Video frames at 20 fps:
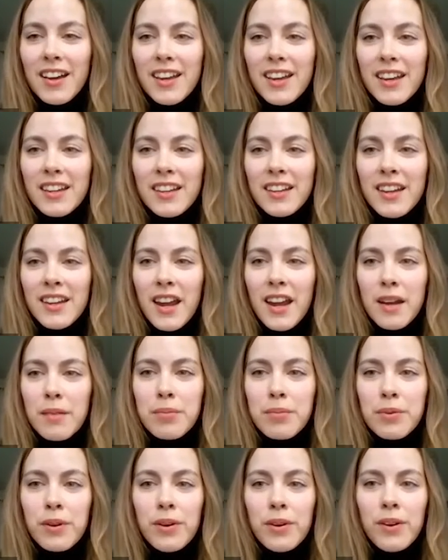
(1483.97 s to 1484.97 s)
in
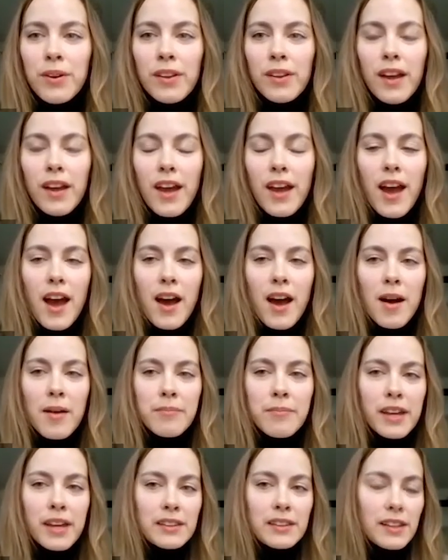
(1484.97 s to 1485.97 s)
April
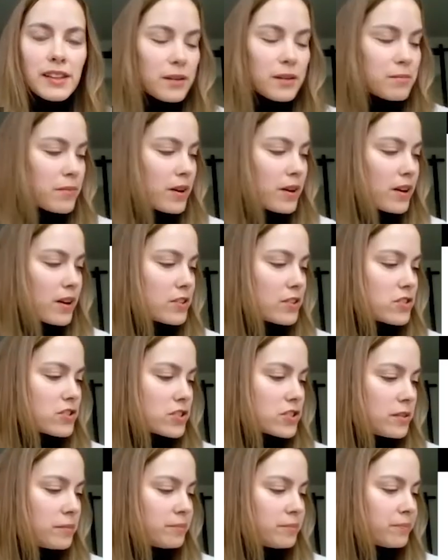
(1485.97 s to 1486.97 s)
and late
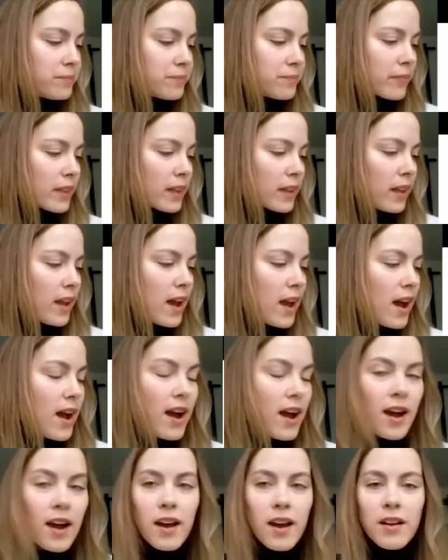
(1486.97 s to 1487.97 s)
March.
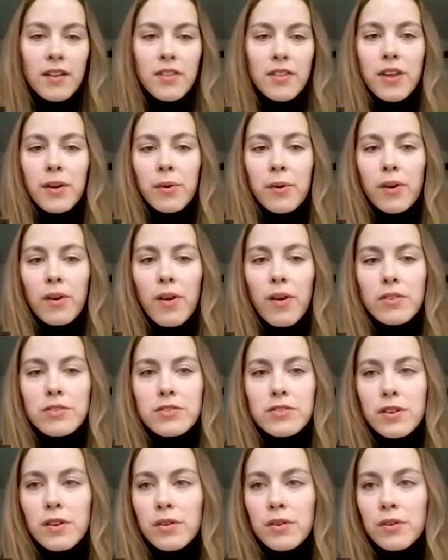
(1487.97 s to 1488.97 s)
There were
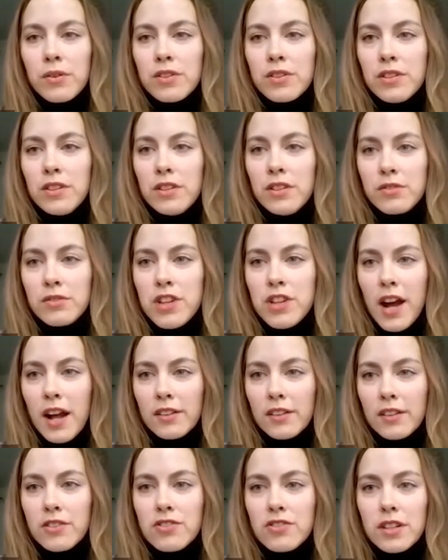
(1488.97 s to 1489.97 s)
also,
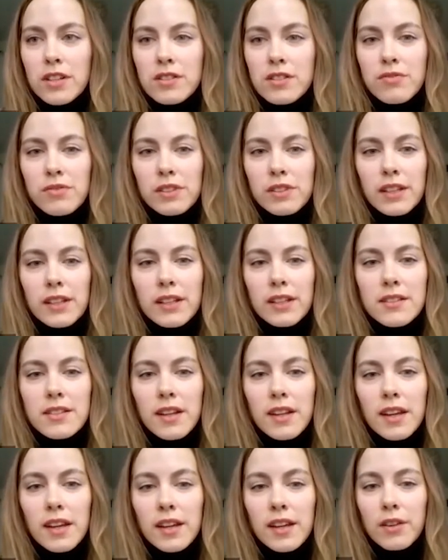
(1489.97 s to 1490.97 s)
challenges related
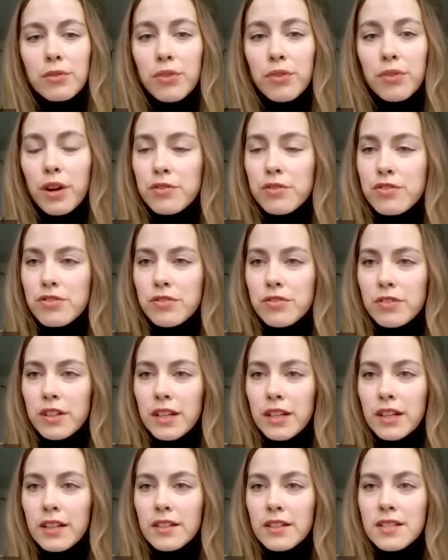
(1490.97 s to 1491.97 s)
to getting
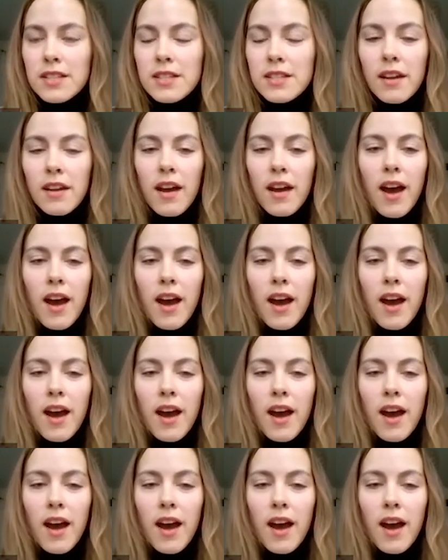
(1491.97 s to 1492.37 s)
groceries,